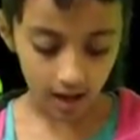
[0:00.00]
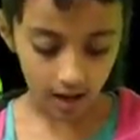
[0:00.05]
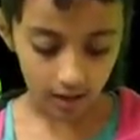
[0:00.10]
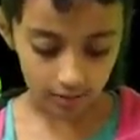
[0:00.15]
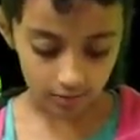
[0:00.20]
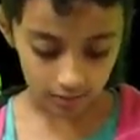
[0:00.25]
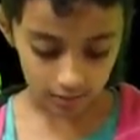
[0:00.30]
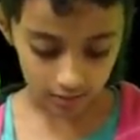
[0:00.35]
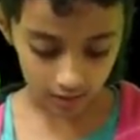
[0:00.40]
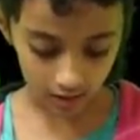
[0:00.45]
A
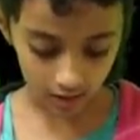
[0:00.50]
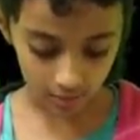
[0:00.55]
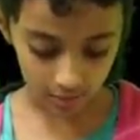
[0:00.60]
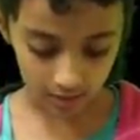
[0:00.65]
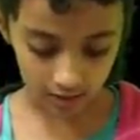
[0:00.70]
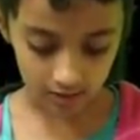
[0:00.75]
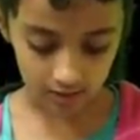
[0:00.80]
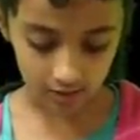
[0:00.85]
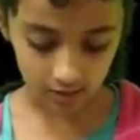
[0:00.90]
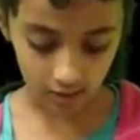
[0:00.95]

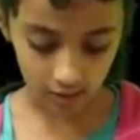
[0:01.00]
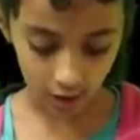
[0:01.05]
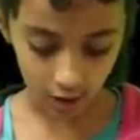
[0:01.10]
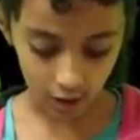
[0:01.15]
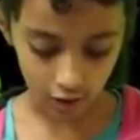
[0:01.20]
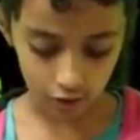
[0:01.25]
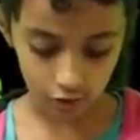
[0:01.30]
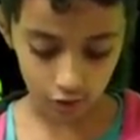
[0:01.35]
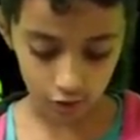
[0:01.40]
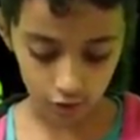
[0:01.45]
tsunami is a
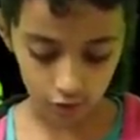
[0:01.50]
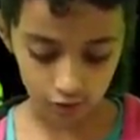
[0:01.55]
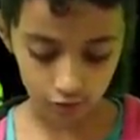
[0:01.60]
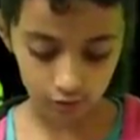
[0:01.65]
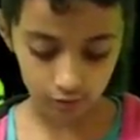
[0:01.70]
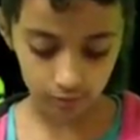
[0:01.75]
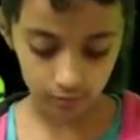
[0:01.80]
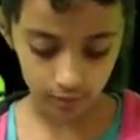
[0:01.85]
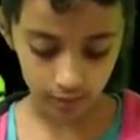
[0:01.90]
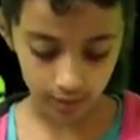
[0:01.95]
large
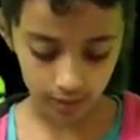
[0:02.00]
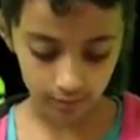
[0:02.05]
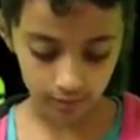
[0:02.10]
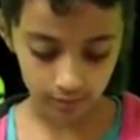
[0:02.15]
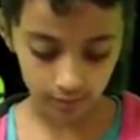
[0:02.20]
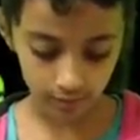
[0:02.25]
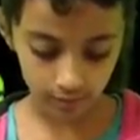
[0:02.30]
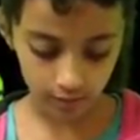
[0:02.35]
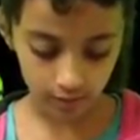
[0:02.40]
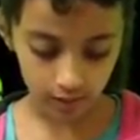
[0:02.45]
ocean wave.
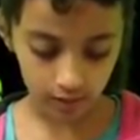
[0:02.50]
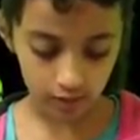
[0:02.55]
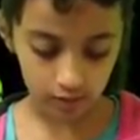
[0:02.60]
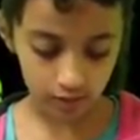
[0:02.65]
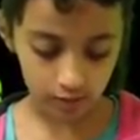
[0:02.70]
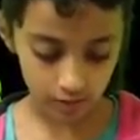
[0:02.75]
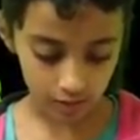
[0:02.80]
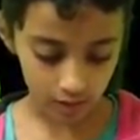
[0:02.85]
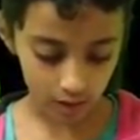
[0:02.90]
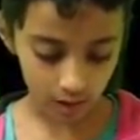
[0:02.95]

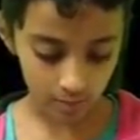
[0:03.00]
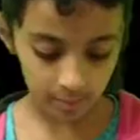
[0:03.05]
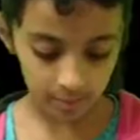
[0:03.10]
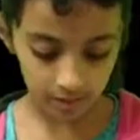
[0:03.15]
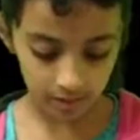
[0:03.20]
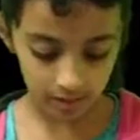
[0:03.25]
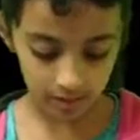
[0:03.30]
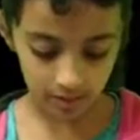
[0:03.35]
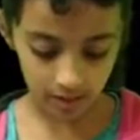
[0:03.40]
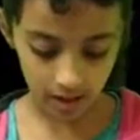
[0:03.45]

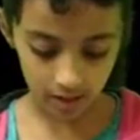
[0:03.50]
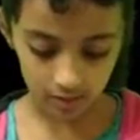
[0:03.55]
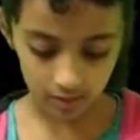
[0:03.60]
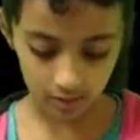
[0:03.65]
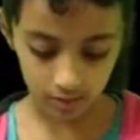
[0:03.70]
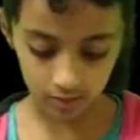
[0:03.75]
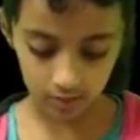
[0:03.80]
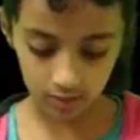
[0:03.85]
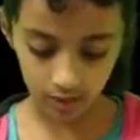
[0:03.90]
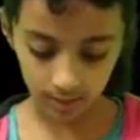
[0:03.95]
Tsunami is
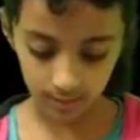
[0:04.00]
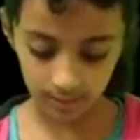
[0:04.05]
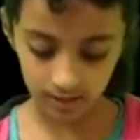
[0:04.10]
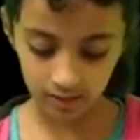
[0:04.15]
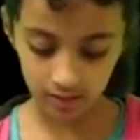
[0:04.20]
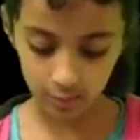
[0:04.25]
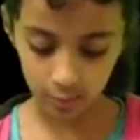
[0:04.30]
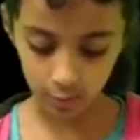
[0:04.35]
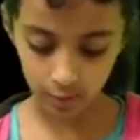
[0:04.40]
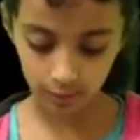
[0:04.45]
actually a
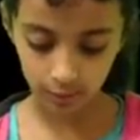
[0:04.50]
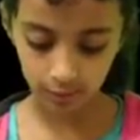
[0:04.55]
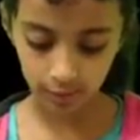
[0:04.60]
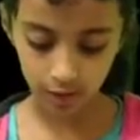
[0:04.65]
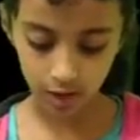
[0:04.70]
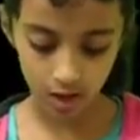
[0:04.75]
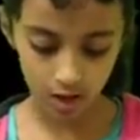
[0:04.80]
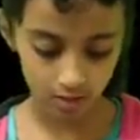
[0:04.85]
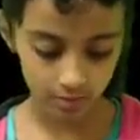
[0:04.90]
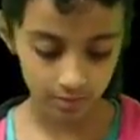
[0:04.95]
Japanese word for
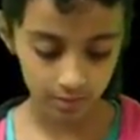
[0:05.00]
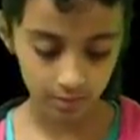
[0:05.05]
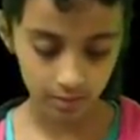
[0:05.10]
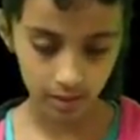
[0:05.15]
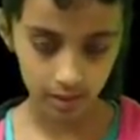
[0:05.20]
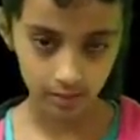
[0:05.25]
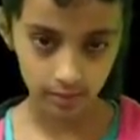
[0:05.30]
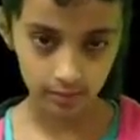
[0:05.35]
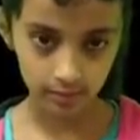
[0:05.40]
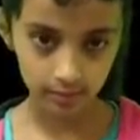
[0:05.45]
hydro
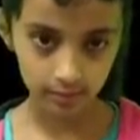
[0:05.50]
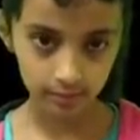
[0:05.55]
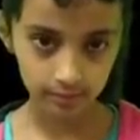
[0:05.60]
wave.